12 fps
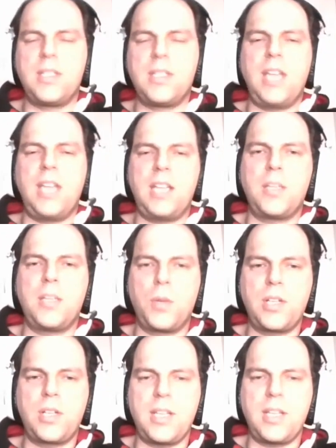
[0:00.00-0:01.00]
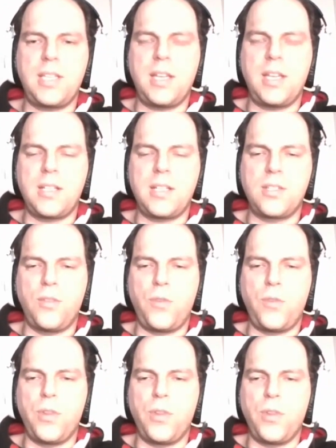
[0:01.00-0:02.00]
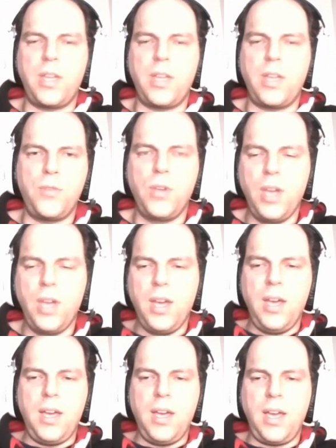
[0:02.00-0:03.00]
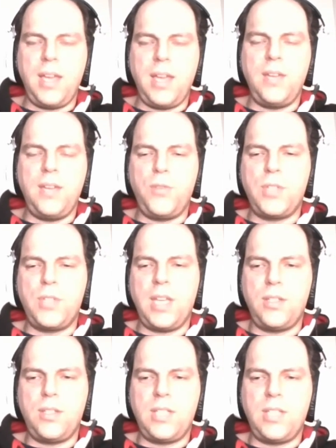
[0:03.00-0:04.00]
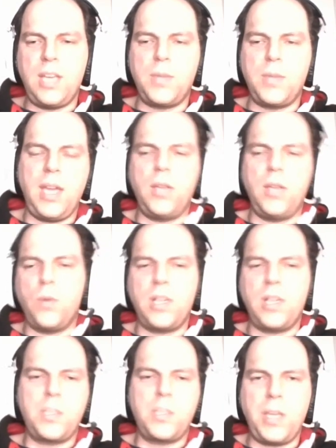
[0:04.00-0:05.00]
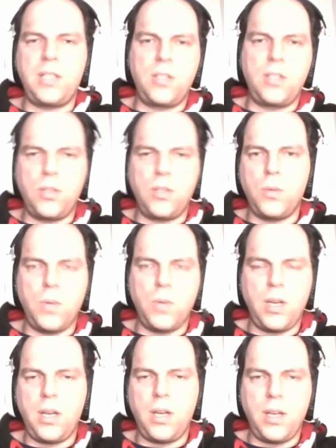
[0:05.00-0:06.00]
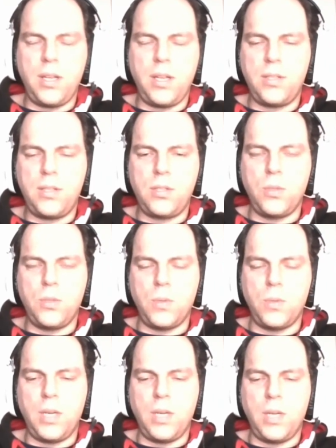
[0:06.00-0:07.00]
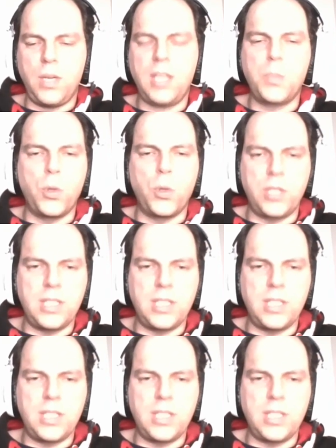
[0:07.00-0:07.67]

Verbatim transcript: the data democratization and so forth. And if you uh, and if you say to teams, hey, you are expected to uh, to uh, export this